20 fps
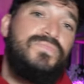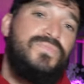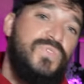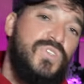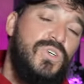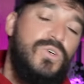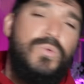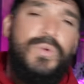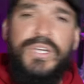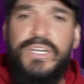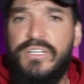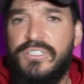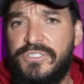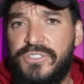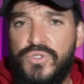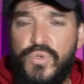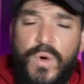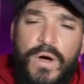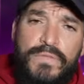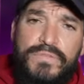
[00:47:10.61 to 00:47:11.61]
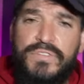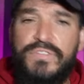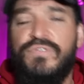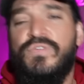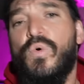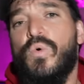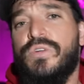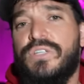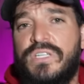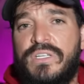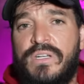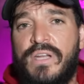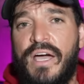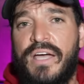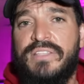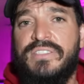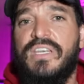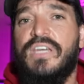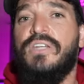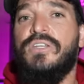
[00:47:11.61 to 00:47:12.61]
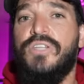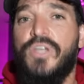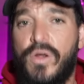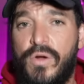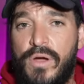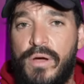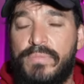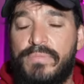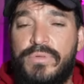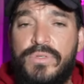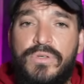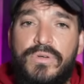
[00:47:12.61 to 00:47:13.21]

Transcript: 2 weeks, 12 to 14 nights in Europe,